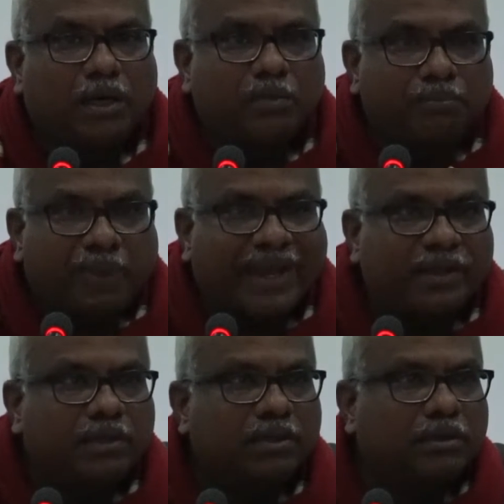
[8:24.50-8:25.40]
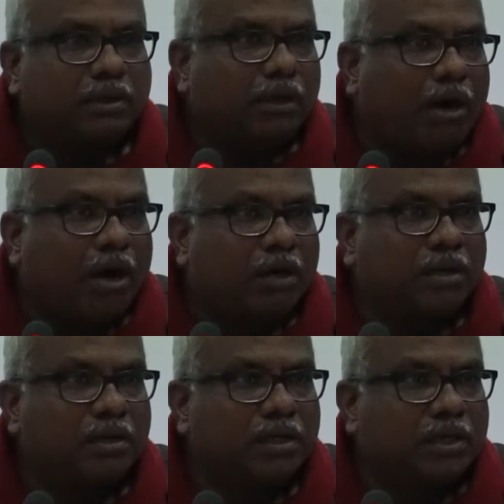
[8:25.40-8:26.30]
impact
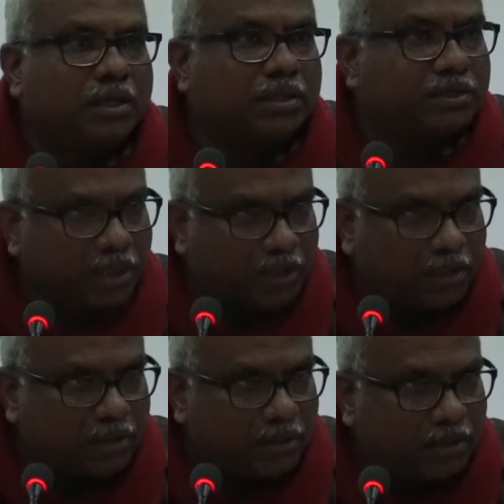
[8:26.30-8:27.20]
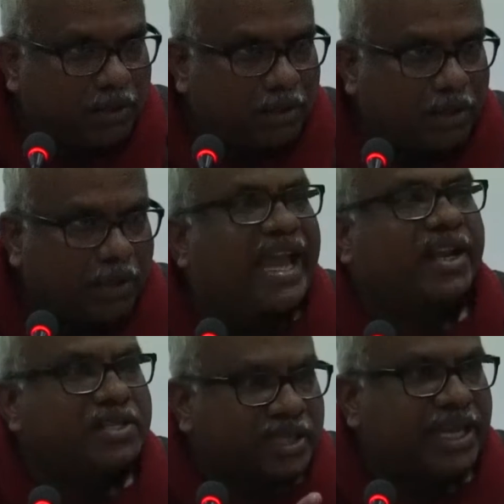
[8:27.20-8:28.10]
on the
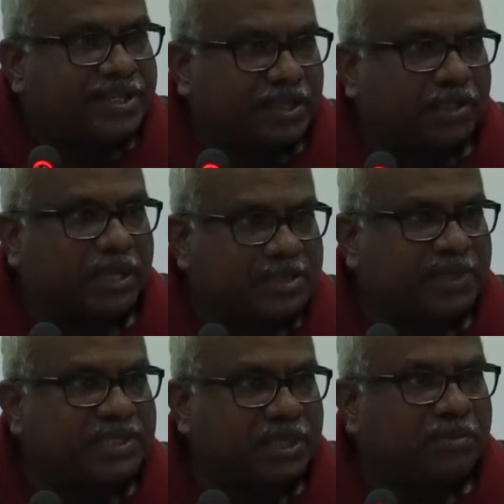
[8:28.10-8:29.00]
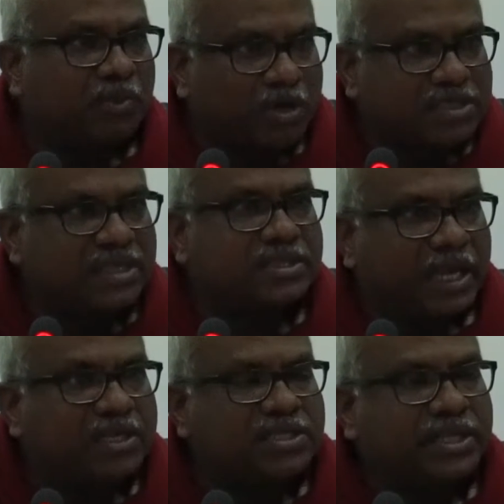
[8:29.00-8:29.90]
higher education, especially in broad sense
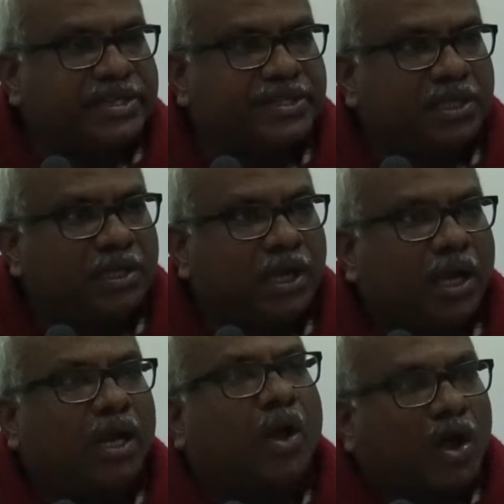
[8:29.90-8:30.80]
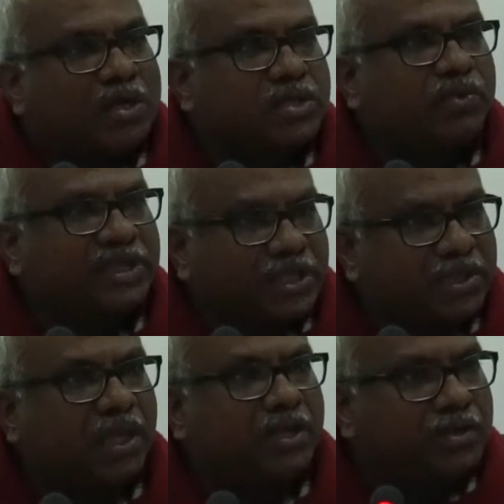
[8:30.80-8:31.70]
higher education, and also
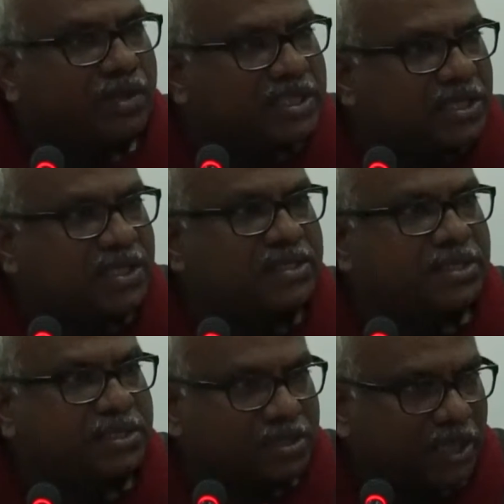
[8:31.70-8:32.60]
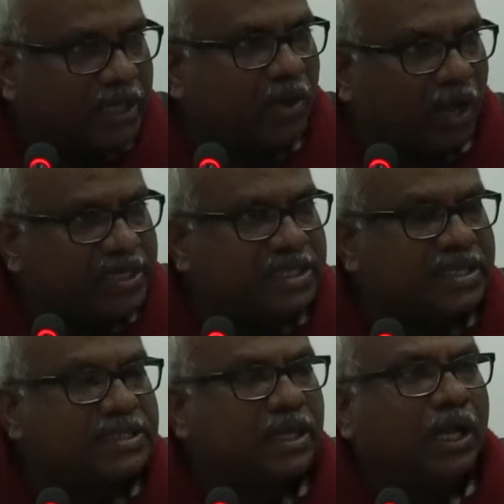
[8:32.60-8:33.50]
within the universities and
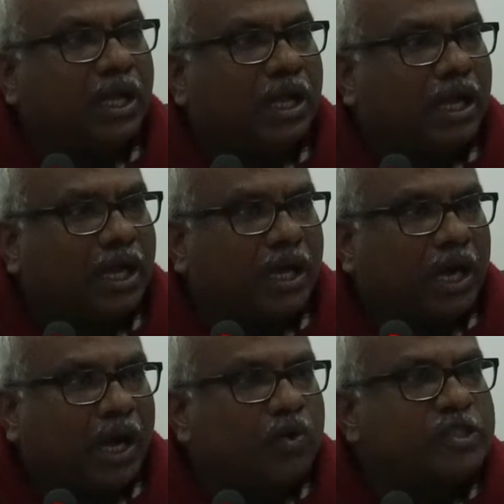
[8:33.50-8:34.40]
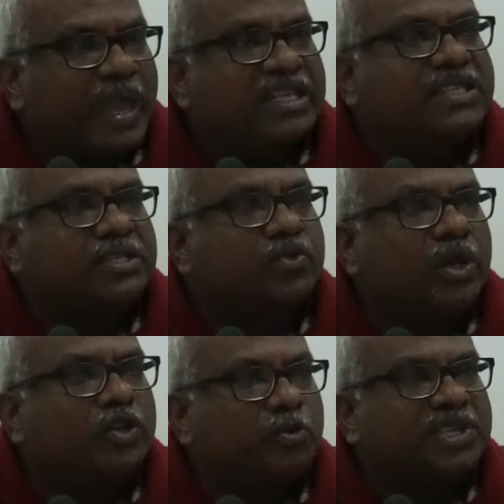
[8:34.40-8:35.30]
colleges, how space is
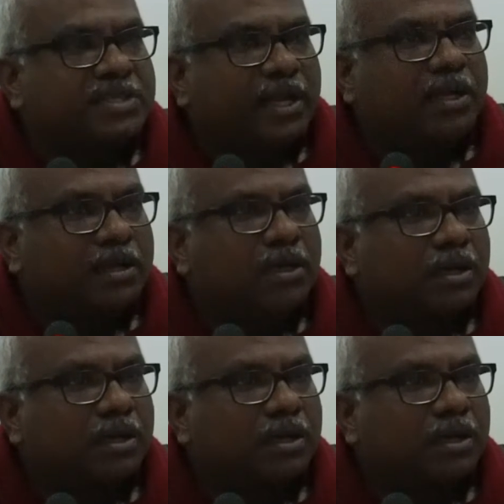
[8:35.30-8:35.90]
going to be shrinking,